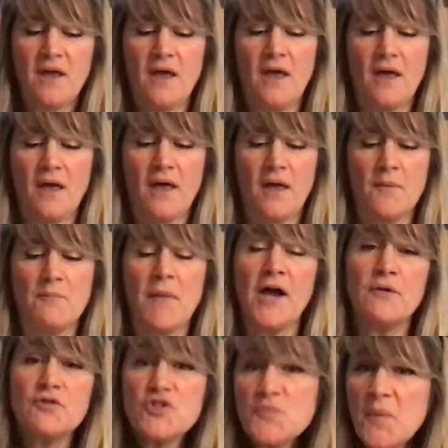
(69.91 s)
My
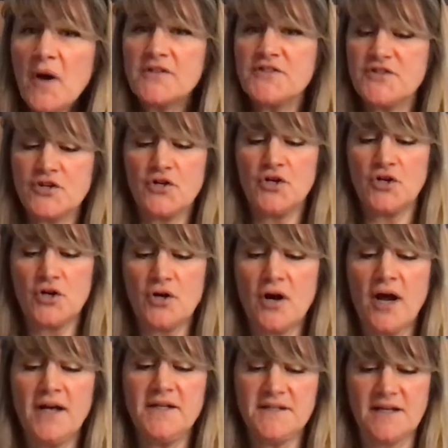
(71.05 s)
response to her
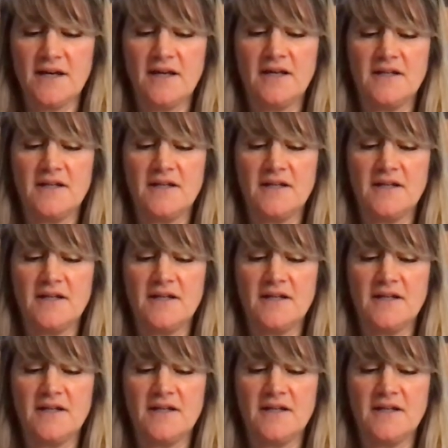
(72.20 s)
idea